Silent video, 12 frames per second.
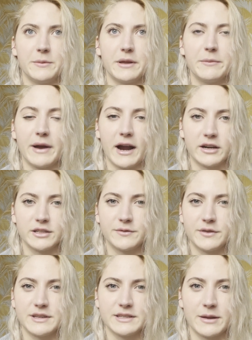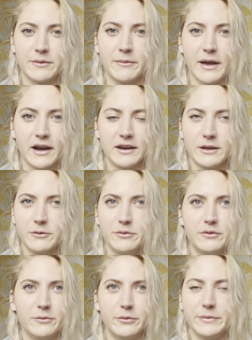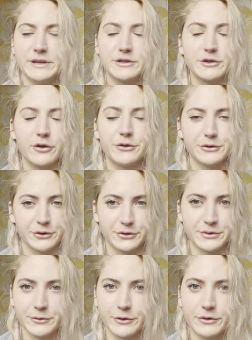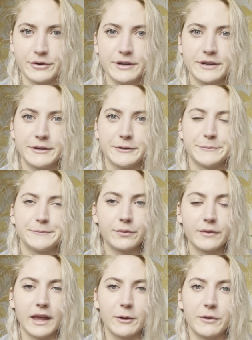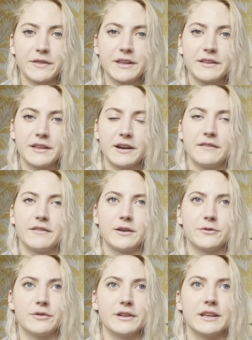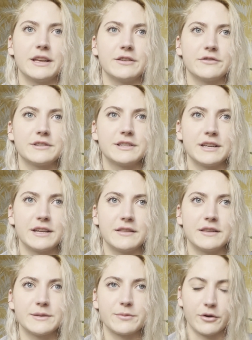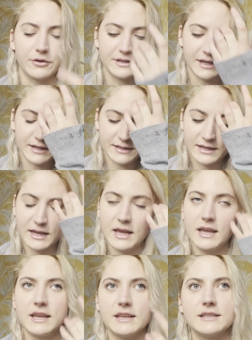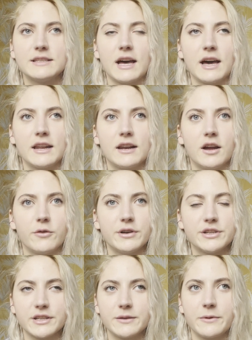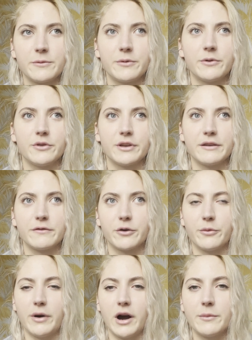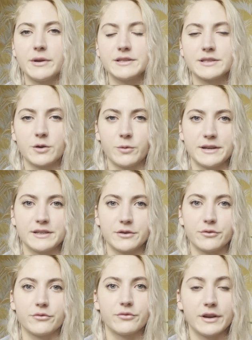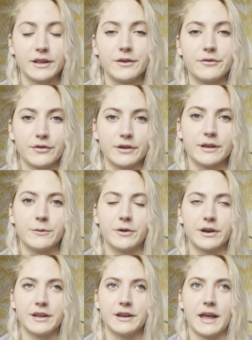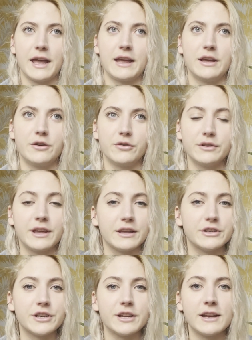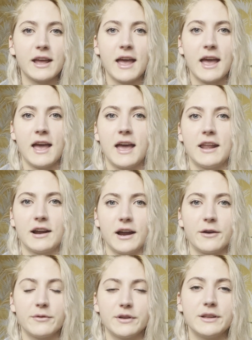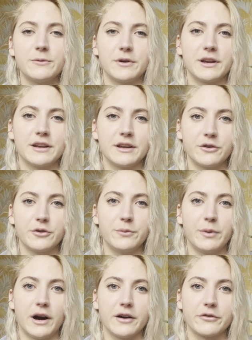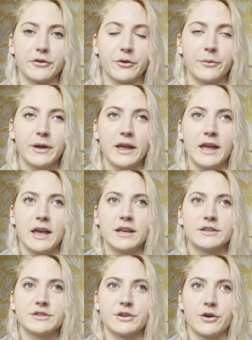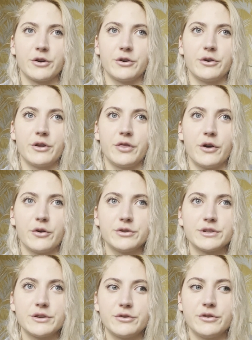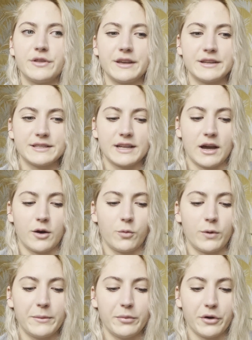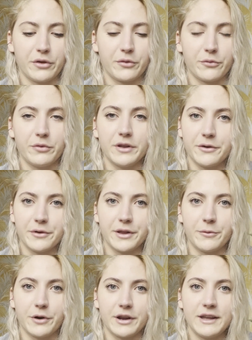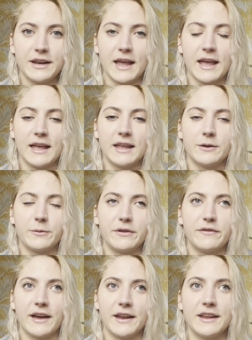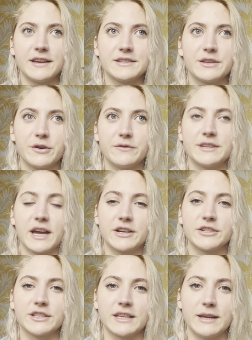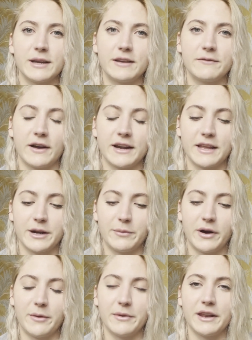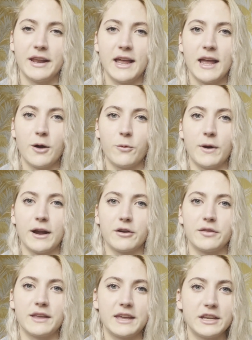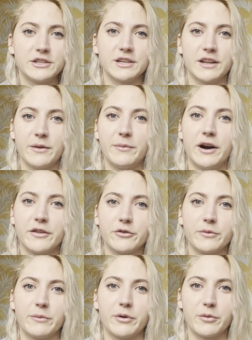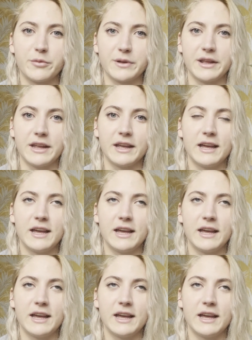in Paris for the same amount. It would be so small. And one thing that I found really interesting in this process is that originally when we were looking for apartments, Quentin really wanted a good kitchen, and I really wanted a good bathroom. So those are two things that we both really wanted, and we found ourselves actually finding an apartment where the kitchen and the bathroom are probably